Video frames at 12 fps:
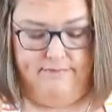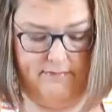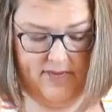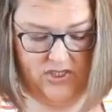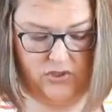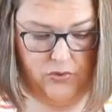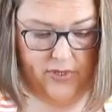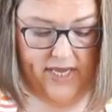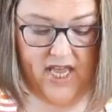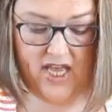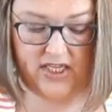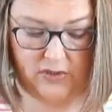My story.
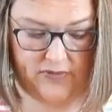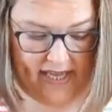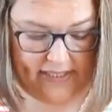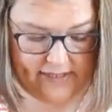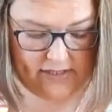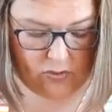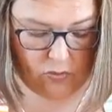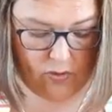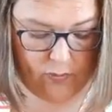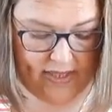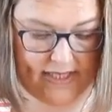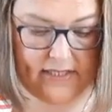So that's the story
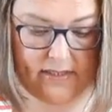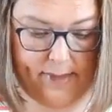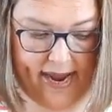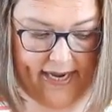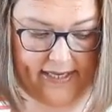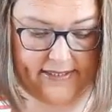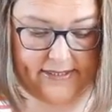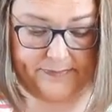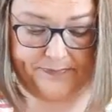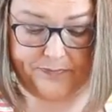with the tomatoes.